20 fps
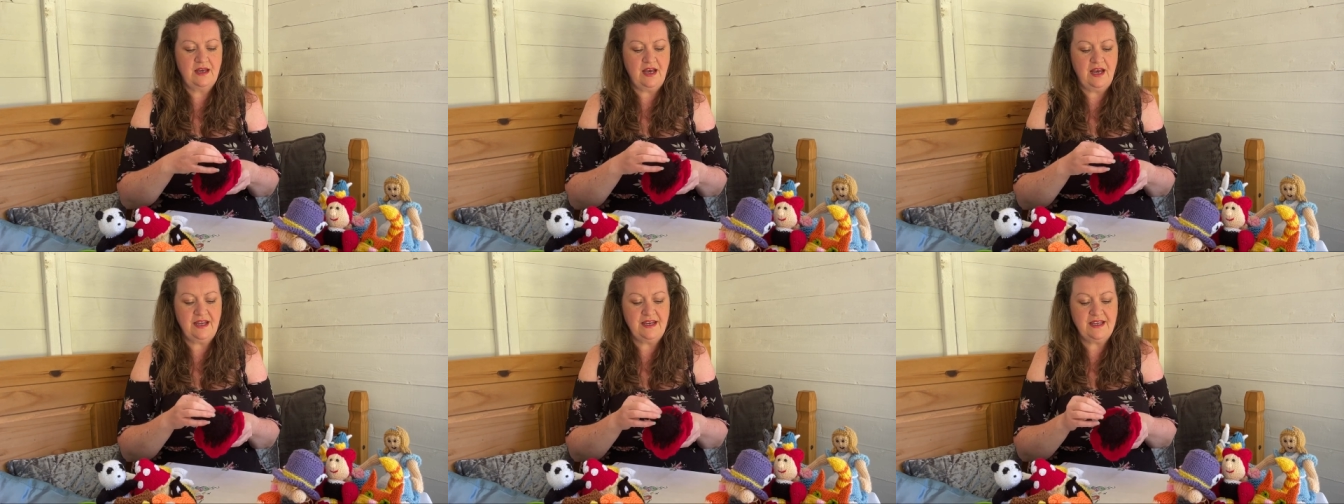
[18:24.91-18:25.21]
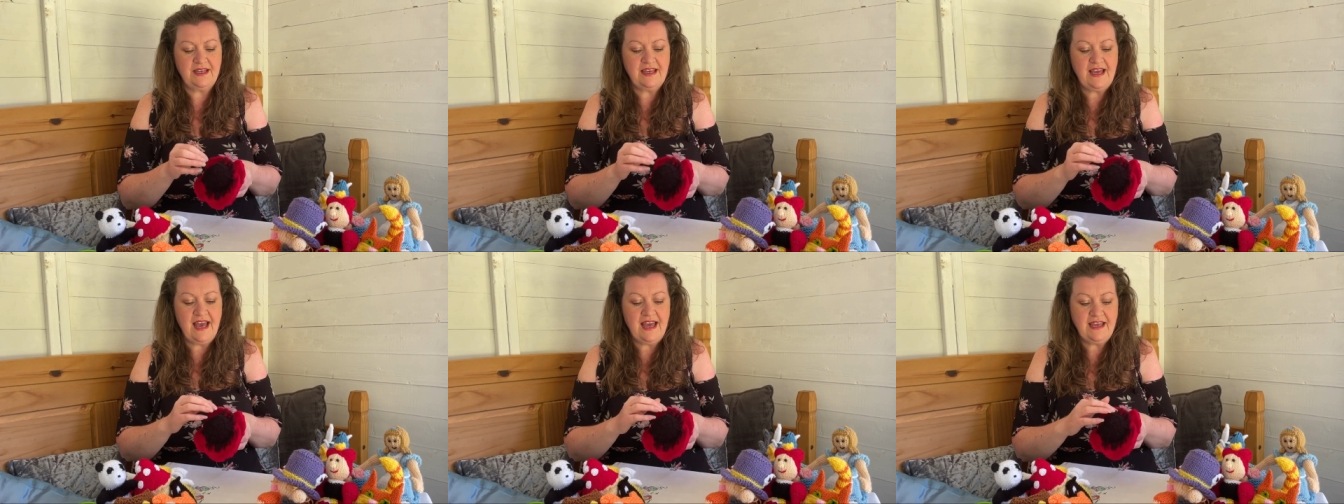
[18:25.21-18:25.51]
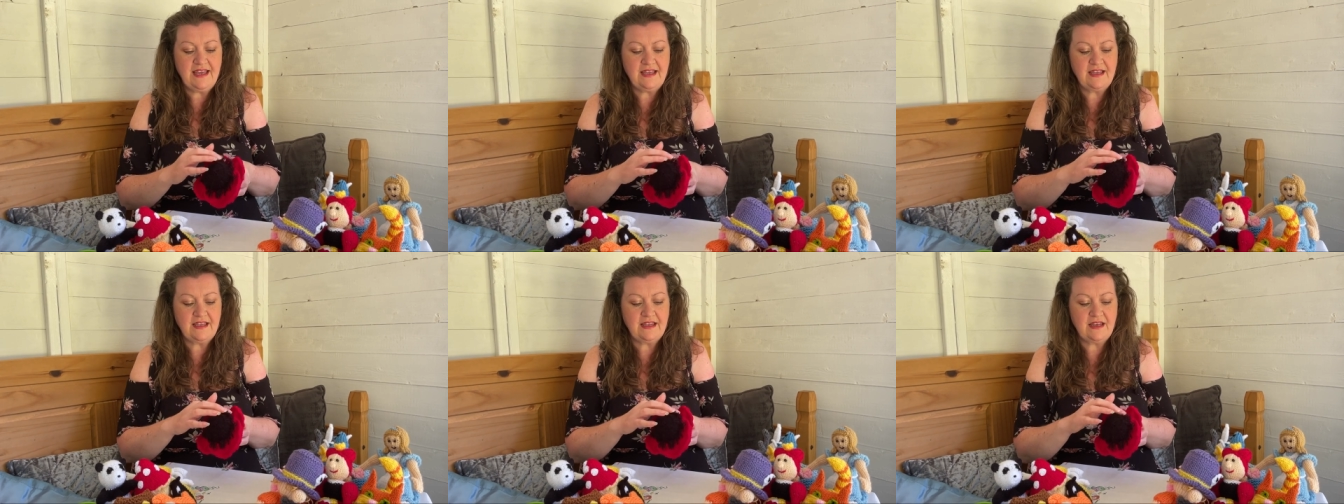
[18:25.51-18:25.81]
And
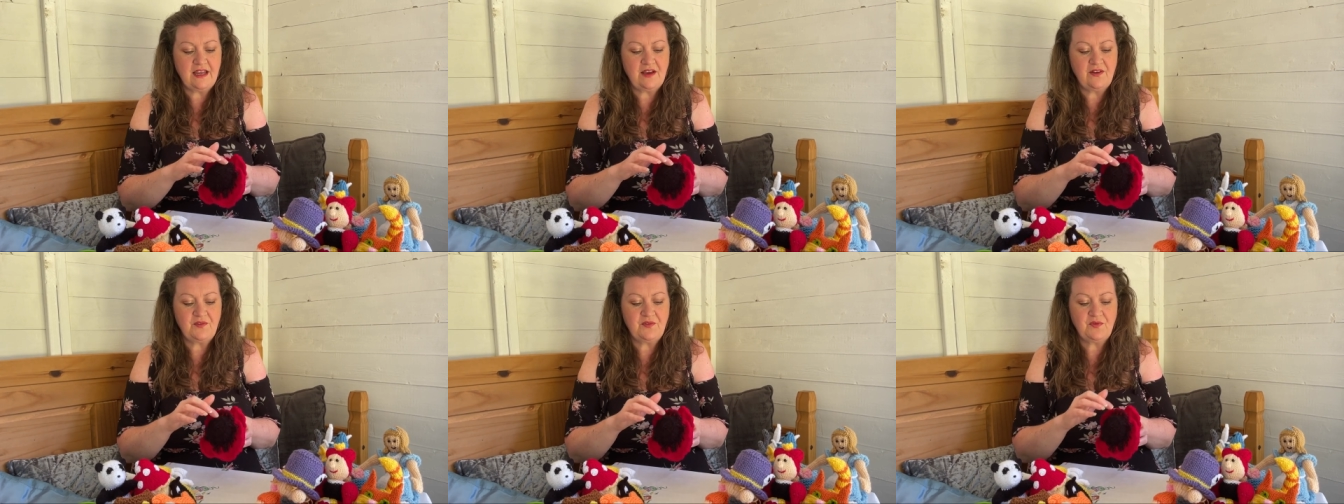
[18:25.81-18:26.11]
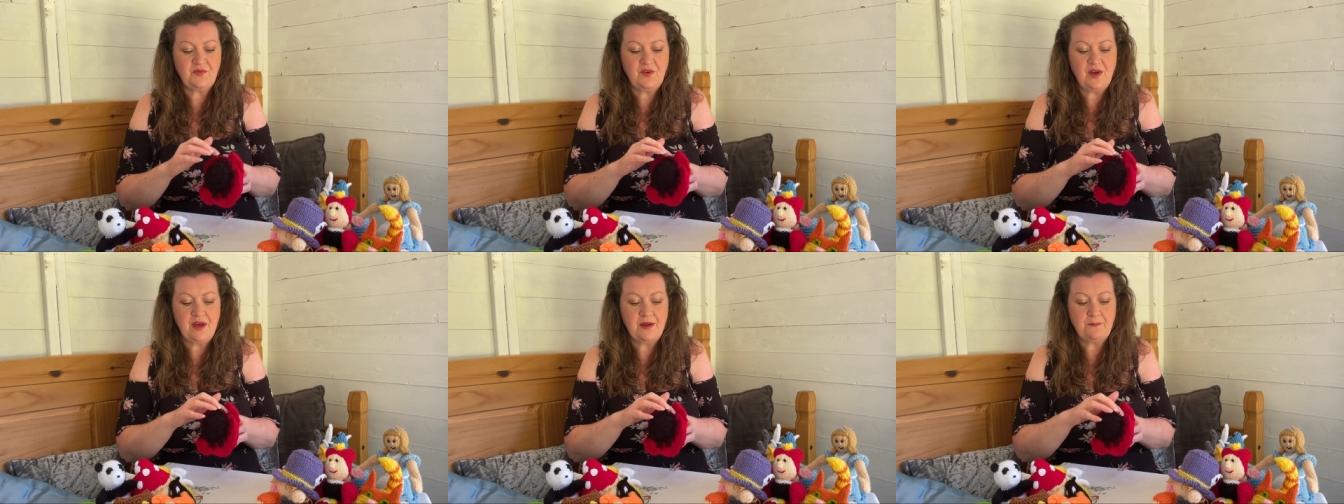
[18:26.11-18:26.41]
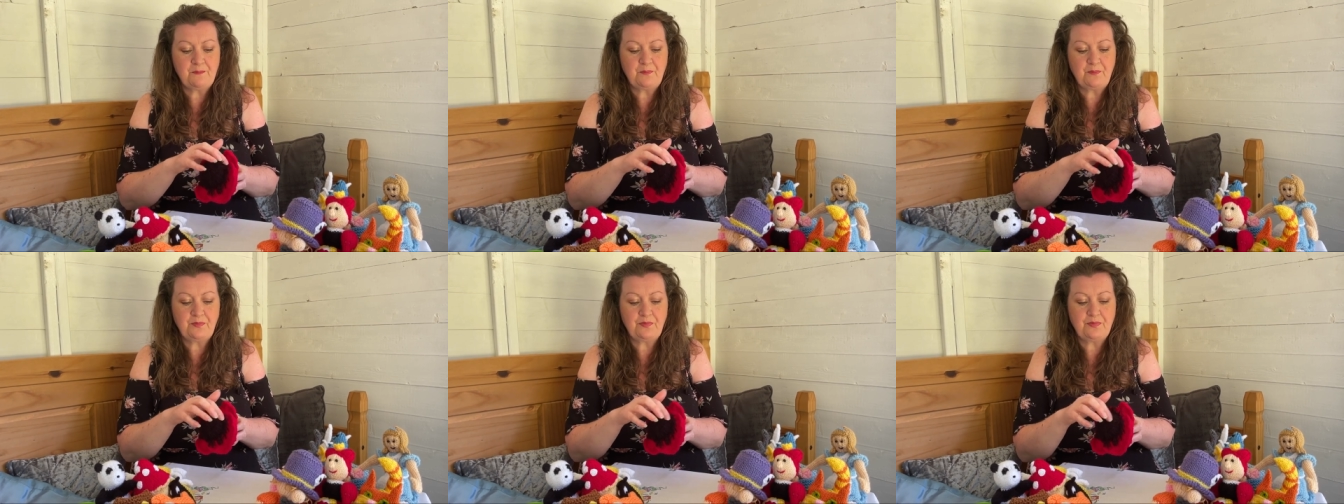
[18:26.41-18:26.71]
again, I've
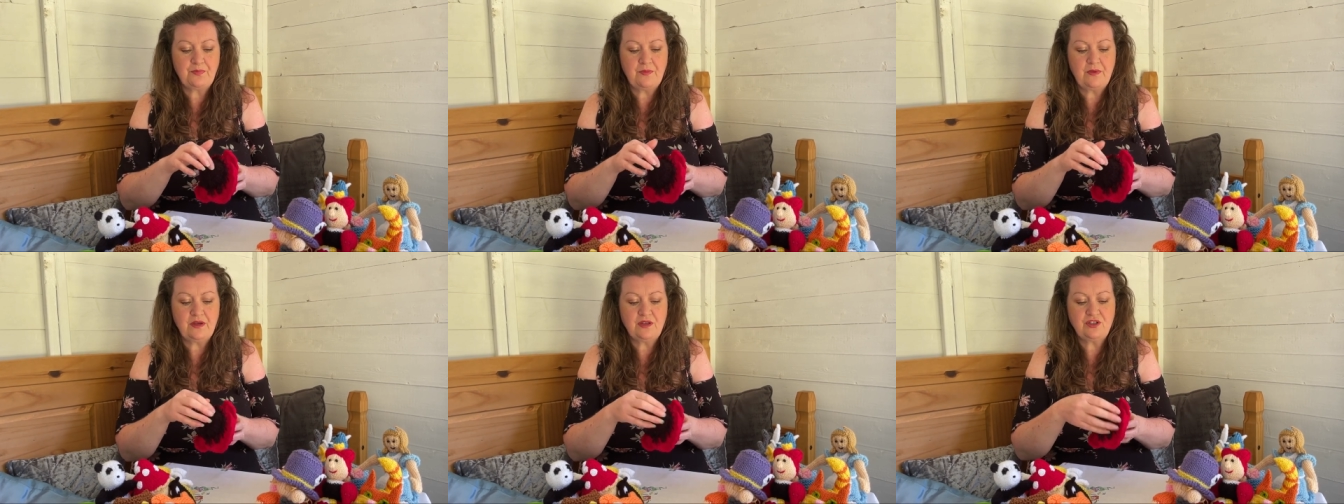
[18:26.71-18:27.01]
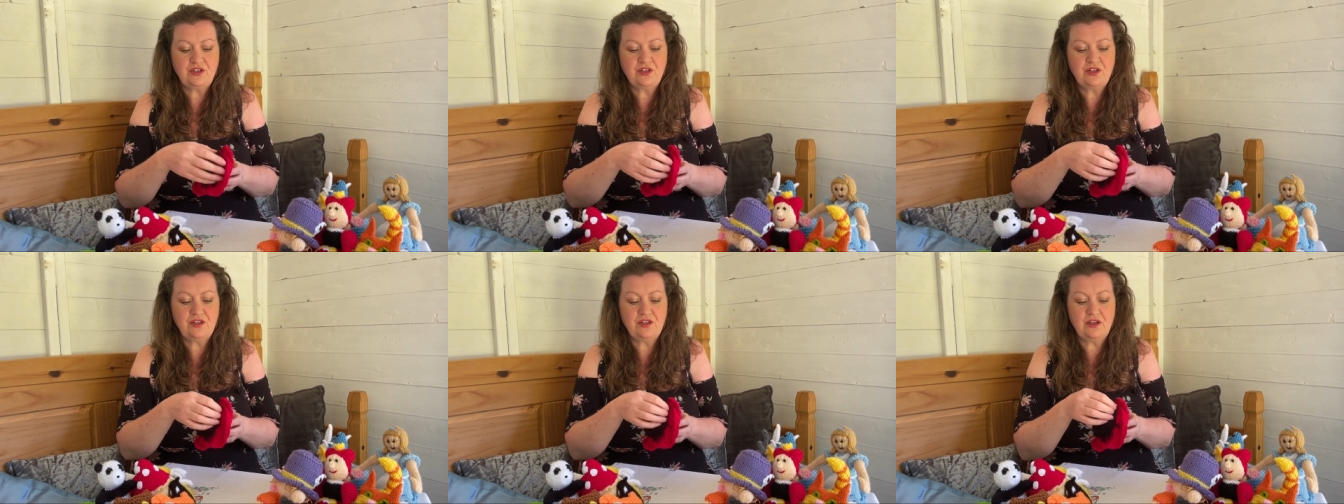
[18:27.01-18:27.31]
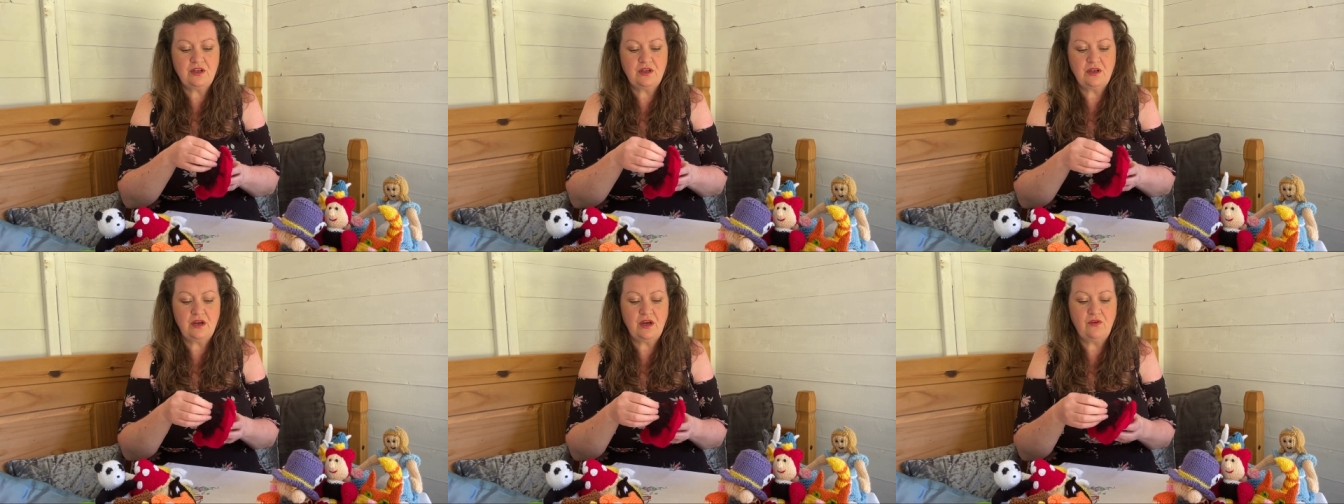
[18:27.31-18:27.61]
um,
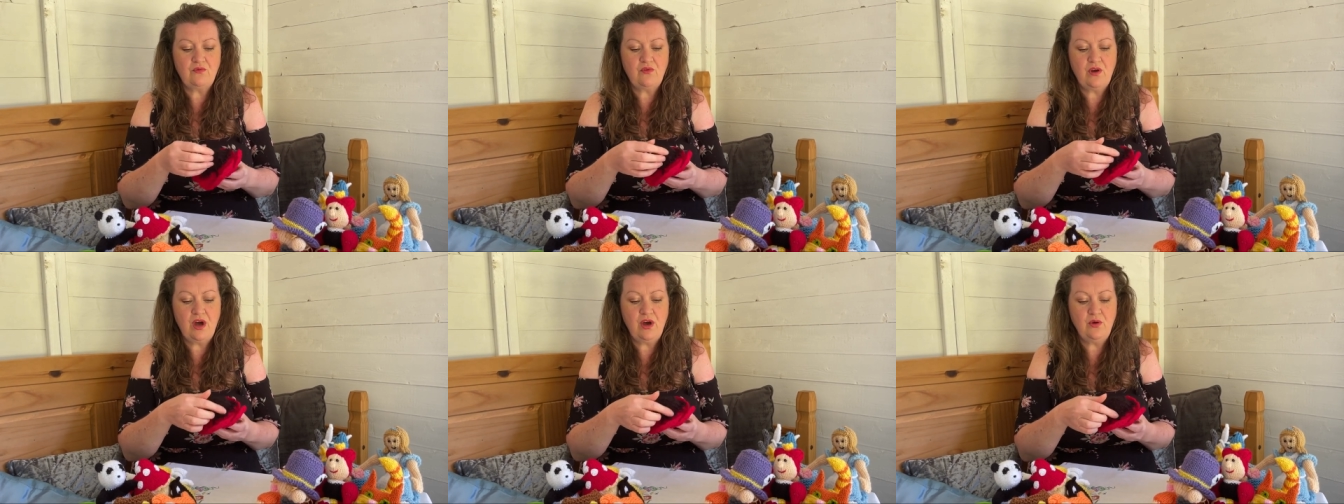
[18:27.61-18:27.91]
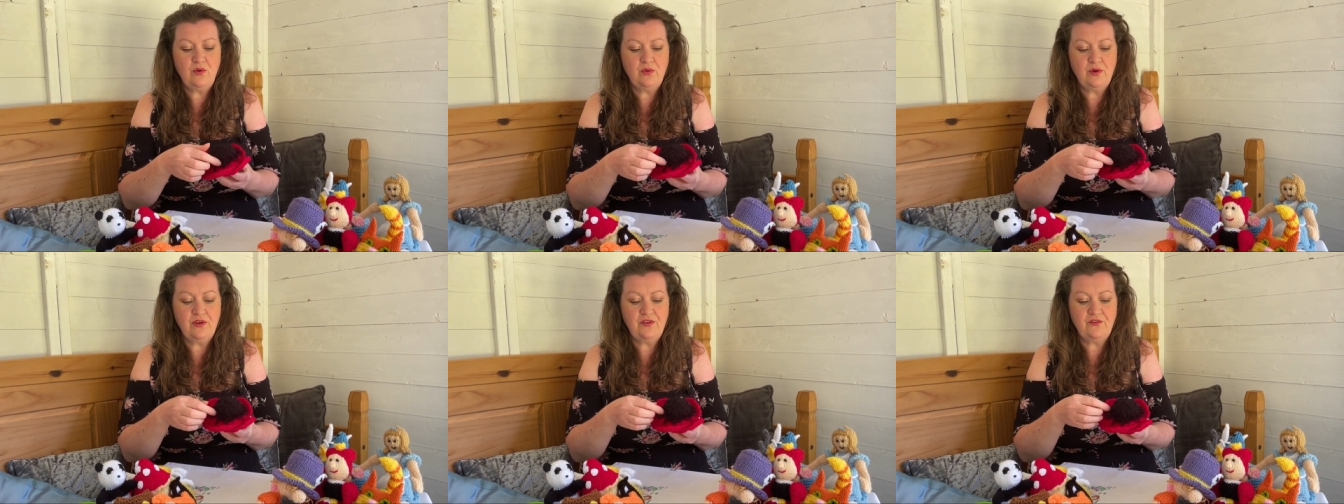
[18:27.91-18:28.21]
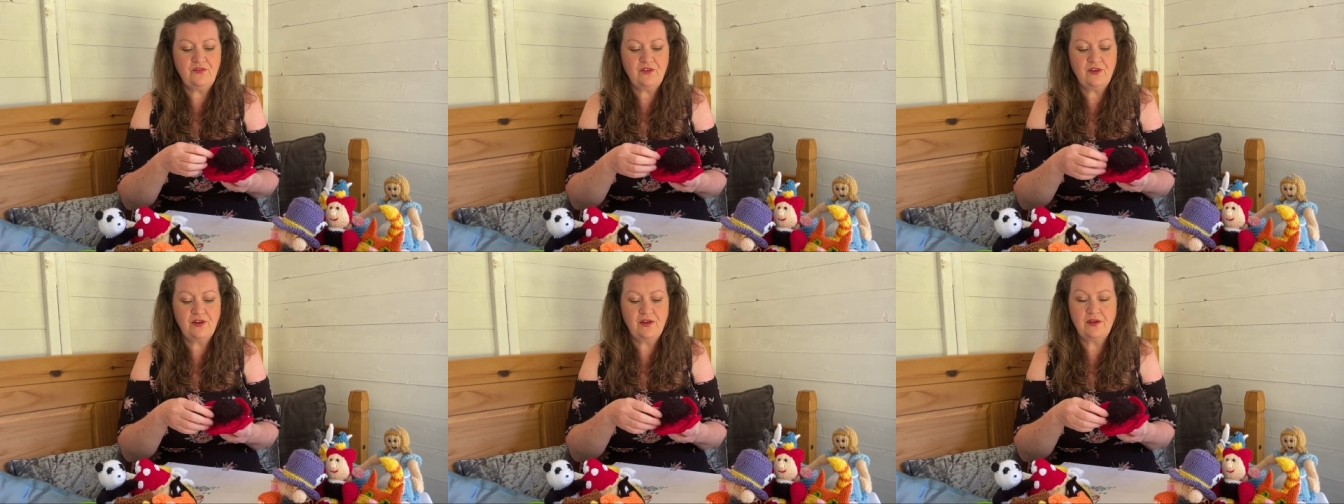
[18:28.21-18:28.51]
done a row
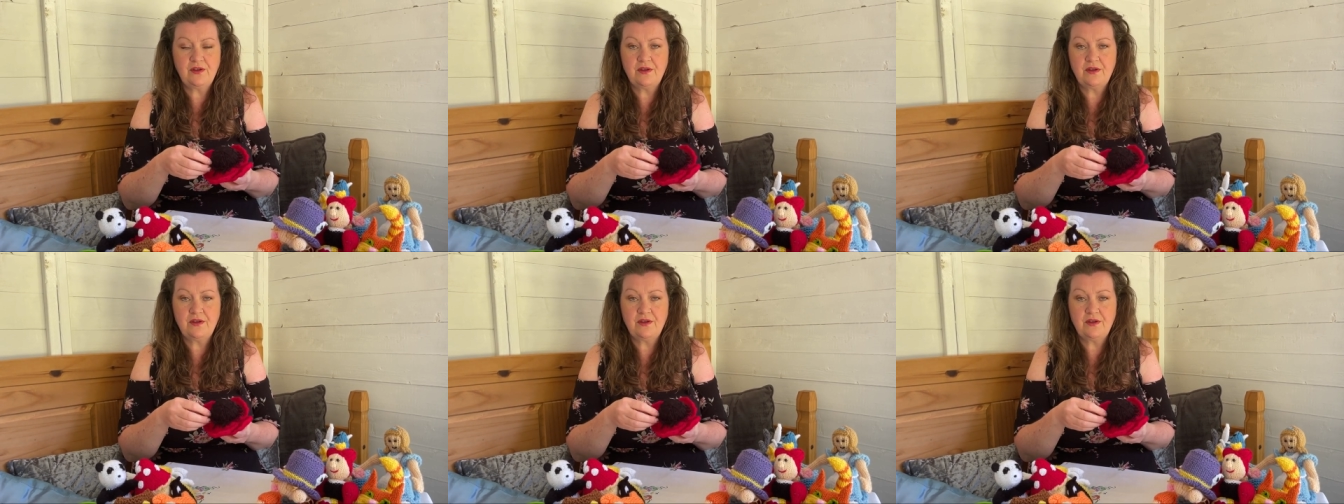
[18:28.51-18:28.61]
of